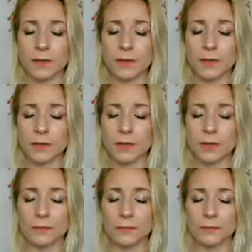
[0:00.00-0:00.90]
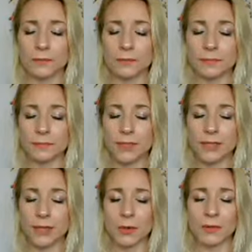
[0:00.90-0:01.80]
hold on.
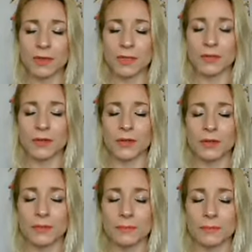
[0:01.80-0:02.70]
Let's go with this first.